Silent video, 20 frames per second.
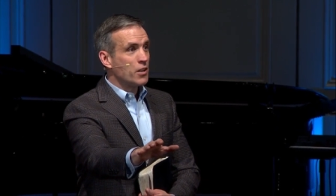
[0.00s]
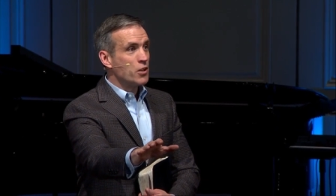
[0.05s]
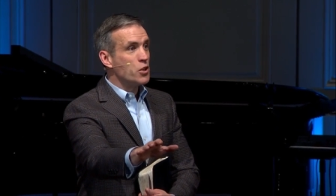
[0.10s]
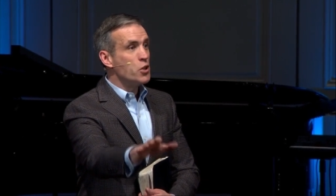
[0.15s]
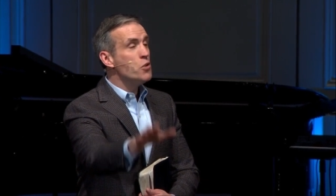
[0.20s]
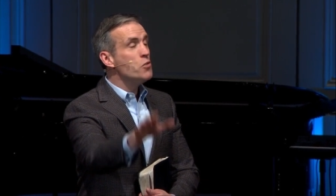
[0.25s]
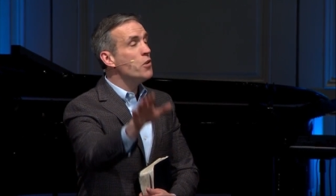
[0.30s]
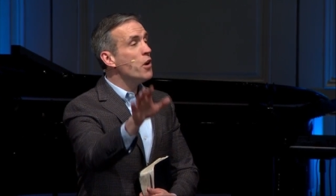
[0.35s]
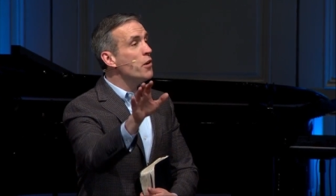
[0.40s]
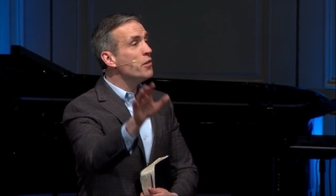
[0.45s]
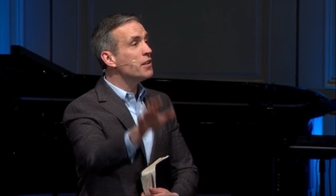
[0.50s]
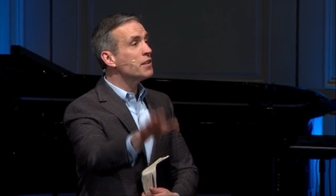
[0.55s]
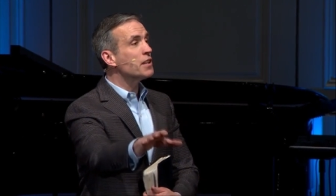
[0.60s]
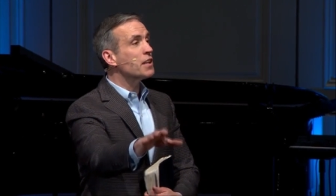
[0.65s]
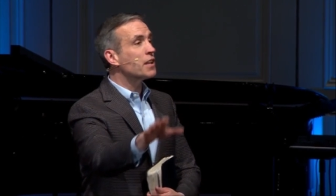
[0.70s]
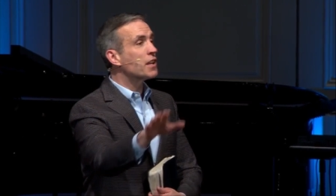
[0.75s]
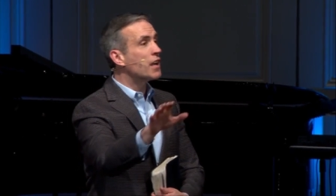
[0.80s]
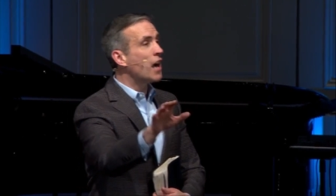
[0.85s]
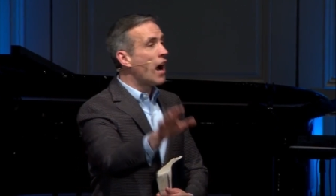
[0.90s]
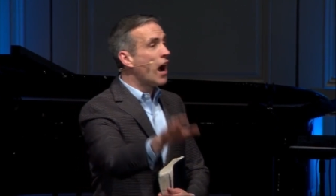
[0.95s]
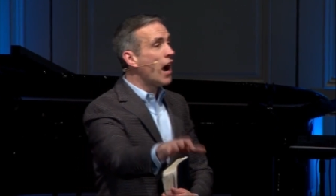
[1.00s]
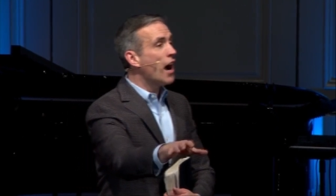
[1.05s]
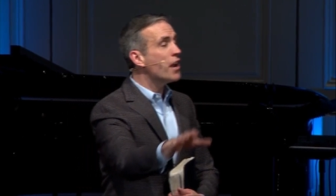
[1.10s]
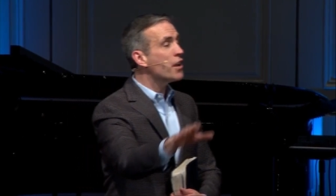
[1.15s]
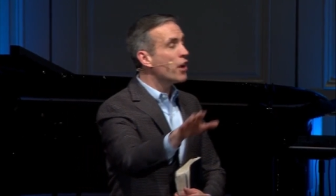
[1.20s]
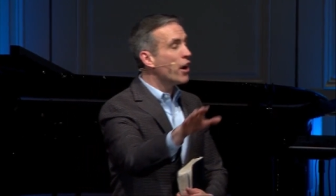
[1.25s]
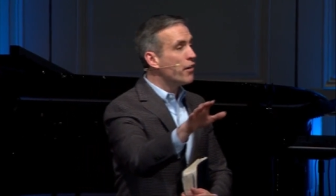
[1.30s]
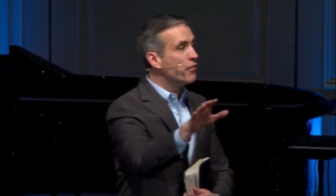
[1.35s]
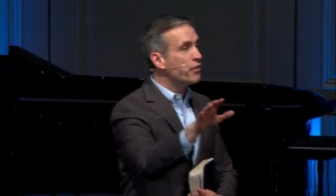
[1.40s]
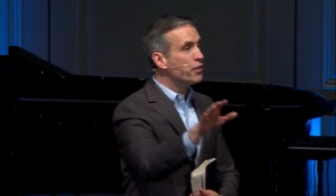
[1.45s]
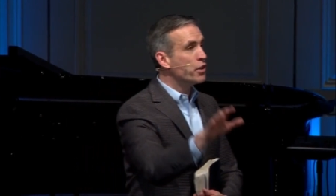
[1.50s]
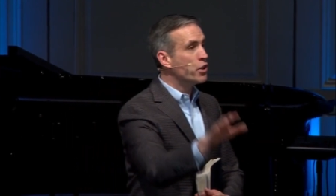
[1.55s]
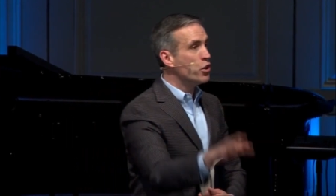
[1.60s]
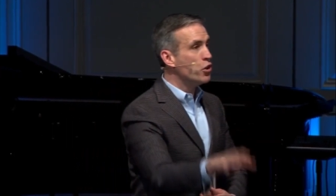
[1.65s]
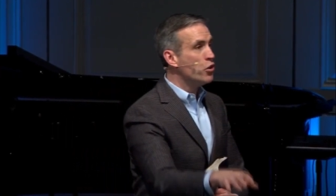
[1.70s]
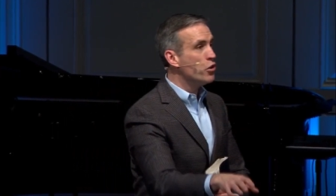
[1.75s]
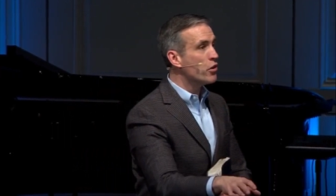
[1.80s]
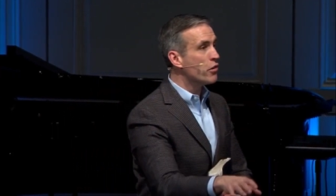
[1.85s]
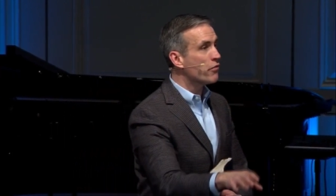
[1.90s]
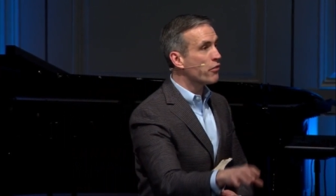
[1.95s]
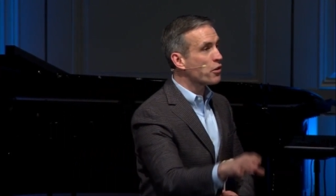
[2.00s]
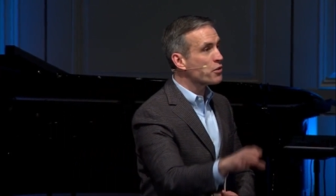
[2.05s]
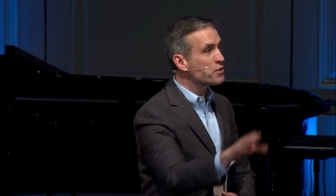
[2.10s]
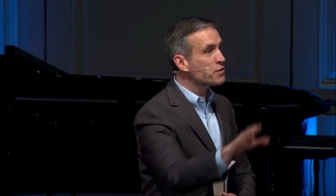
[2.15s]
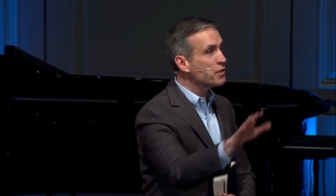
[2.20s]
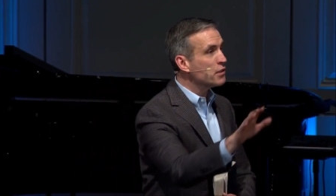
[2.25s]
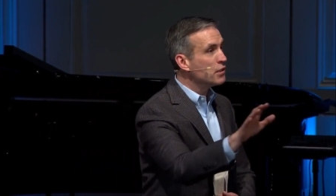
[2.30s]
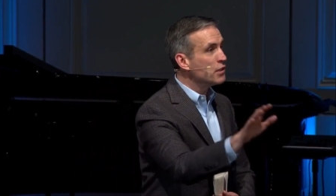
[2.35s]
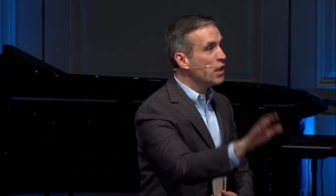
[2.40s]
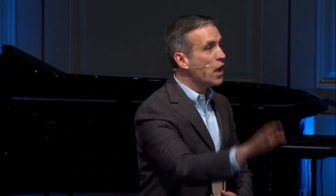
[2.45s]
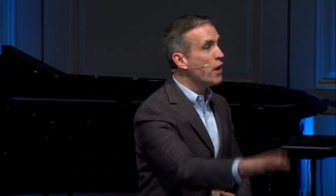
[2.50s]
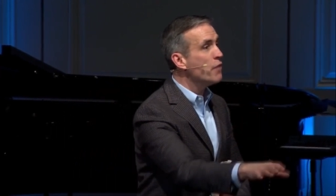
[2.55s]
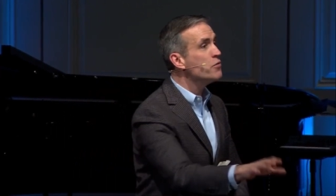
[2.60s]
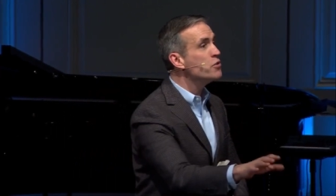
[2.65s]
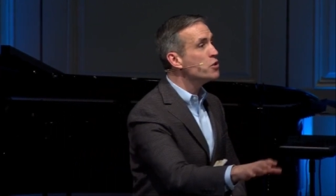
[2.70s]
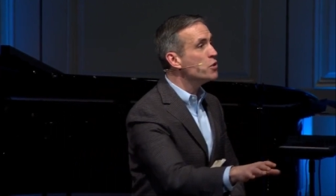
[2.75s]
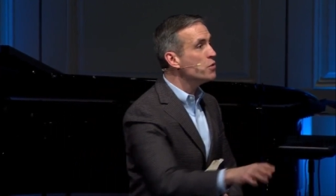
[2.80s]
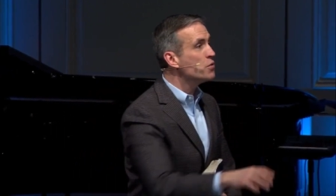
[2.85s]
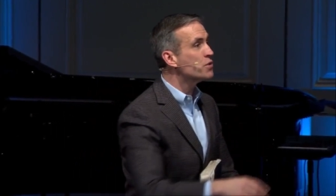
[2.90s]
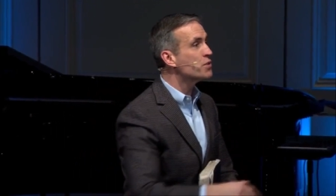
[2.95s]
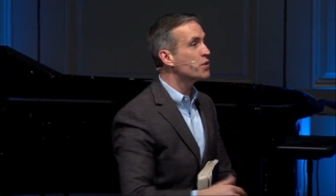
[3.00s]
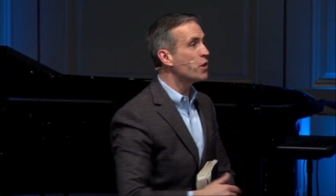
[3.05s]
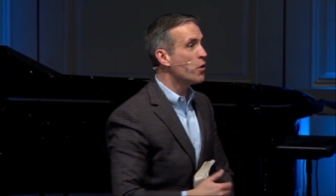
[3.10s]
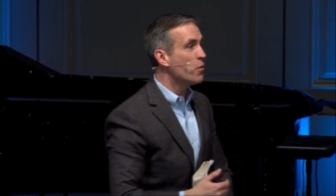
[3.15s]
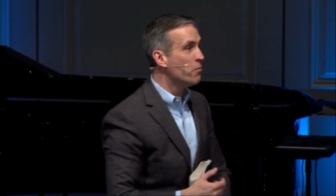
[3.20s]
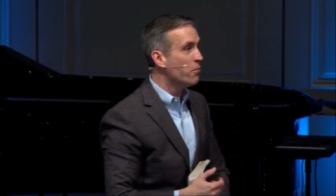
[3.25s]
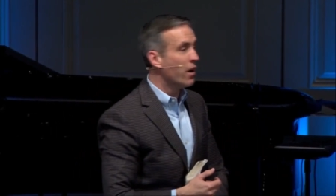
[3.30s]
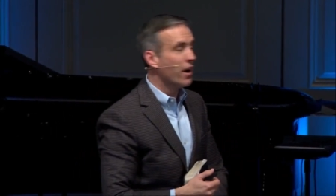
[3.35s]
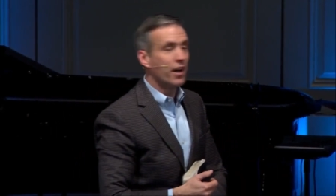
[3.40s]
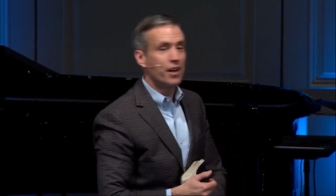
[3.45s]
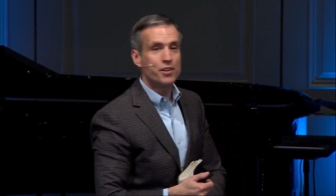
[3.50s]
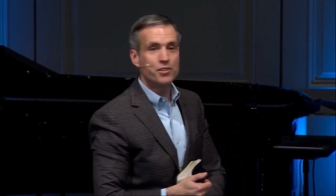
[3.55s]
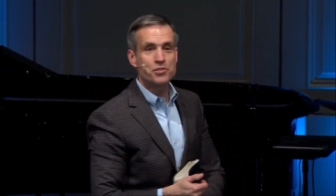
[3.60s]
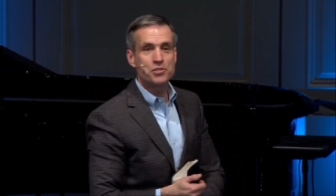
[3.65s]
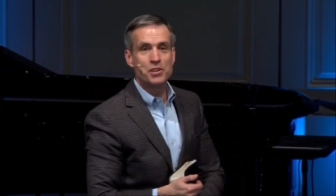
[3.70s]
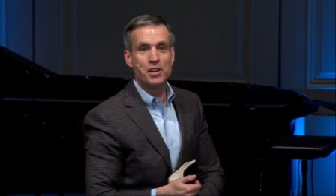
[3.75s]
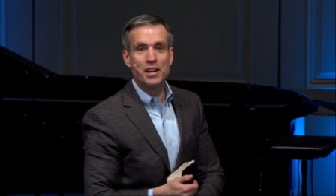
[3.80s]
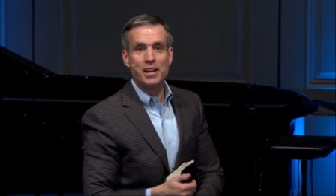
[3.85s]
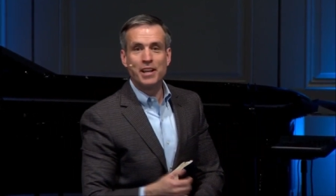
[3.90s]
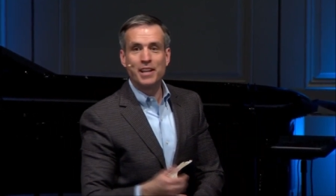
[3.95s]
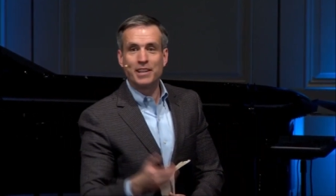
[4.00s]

Do you know that the God of the universe loves you so much